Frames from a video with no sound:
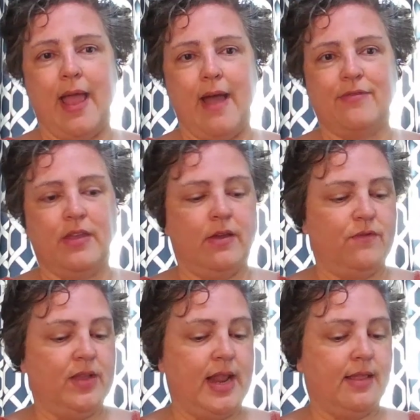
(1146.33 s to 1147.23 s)
I have
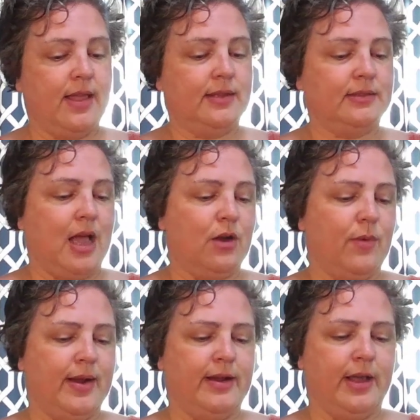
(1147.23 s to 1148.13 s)
the vanilla sock
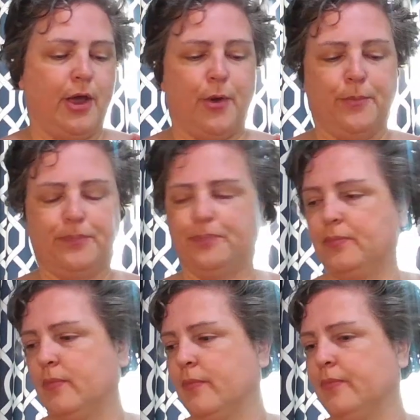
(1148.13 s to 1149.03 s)
ready to
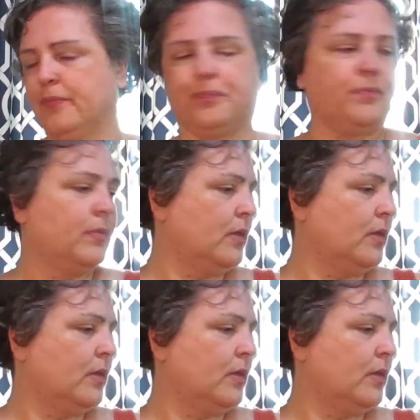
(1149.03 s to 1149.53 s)
go.